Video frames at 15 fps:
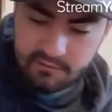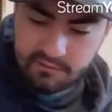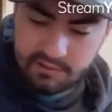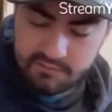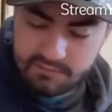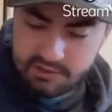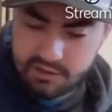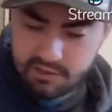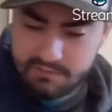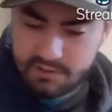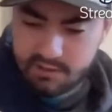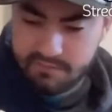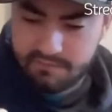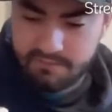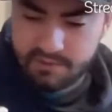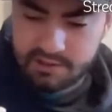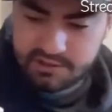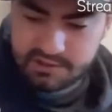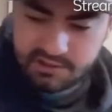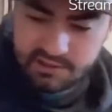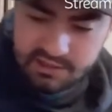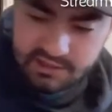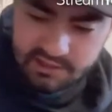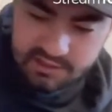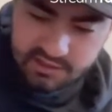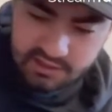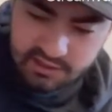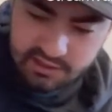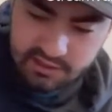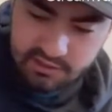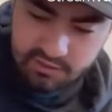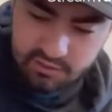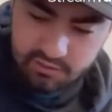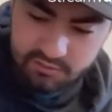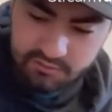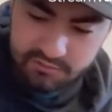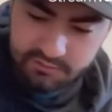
I'm just gonna put a bunch of these little